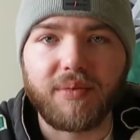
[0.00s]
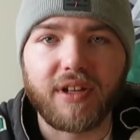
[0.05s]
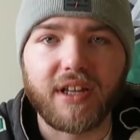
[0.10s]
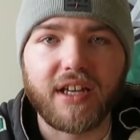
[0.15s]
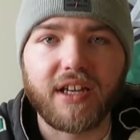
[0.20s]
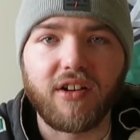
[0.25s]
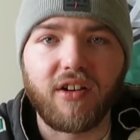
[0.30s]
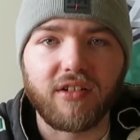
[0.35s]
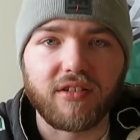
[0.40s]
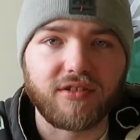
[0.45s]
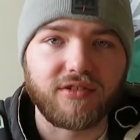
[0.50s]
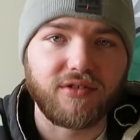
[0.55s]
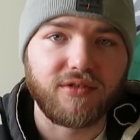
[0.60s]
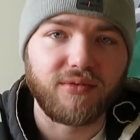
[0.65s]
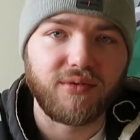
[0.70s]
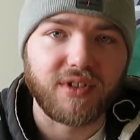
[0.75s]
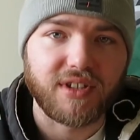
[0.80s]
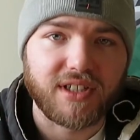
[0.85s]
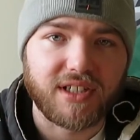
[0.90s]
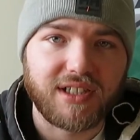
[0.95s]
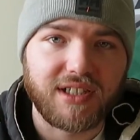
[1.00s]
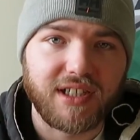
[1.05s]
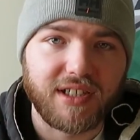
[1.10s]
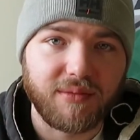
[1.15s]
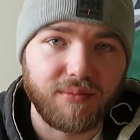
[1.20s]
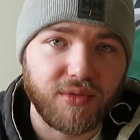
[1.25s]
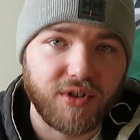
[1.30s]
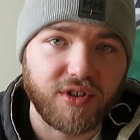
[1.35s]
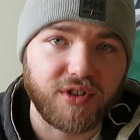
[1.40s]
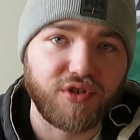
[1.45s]
play also was
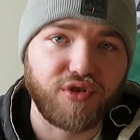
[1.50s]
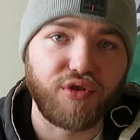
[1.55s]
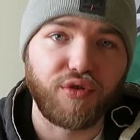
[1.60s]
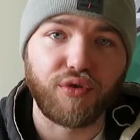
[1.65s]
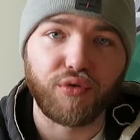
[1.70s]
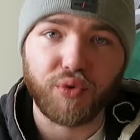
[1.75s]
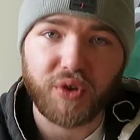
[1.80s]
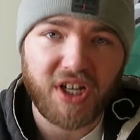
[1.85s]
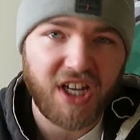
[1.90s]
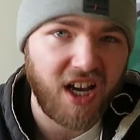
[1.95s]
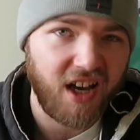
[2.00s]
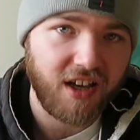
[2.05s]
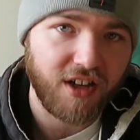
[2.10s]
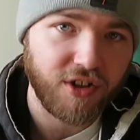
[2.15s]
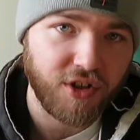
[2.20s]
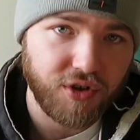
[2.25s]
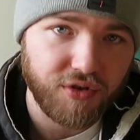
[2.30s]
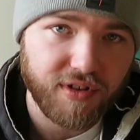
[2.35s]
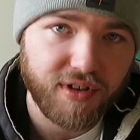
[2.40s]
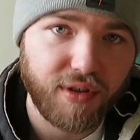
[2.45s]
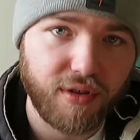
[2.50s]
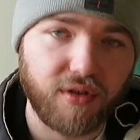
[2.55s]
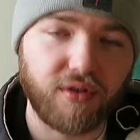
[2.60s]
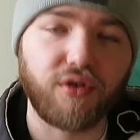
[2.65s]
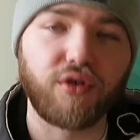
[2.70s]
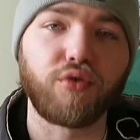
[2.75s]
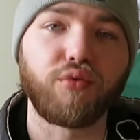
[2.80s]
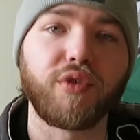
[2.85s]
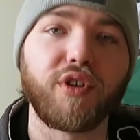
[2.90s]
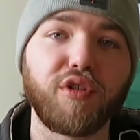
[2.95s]
Klingberg's 300th
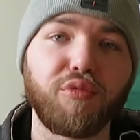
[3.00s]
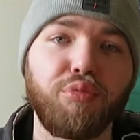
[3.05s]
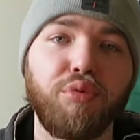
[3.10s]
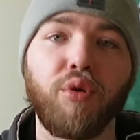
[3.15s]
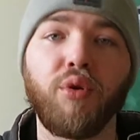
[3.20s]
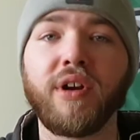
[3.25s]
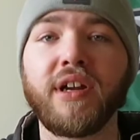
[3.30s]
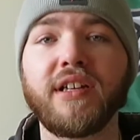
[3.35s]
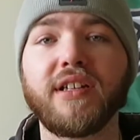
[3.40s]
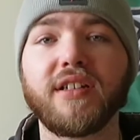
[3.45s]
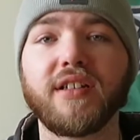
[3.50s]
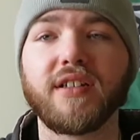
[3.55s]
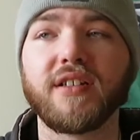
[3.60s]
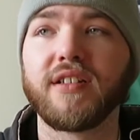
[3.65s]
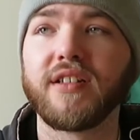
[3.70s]
career point,